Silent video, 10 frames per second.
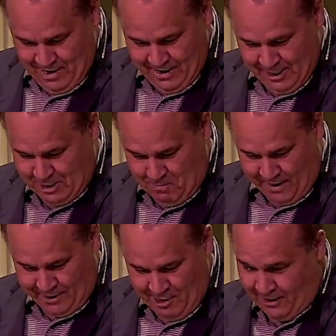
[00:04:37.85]
Expect
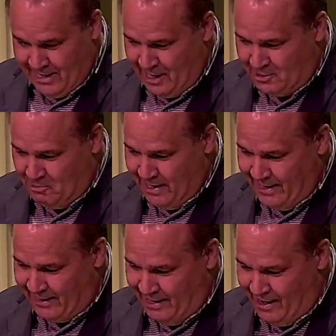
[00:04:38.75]
to hear it next
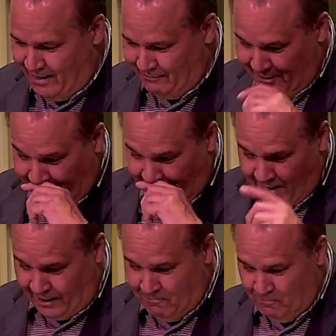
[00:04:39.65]
week. I really like
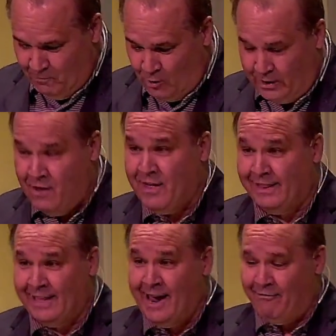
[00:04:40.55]
it. Worked on that
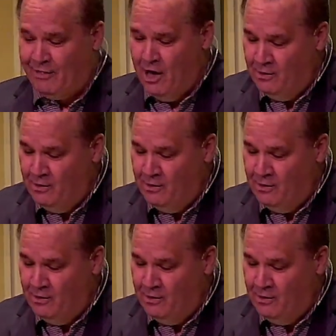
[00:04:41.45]
laugh, though.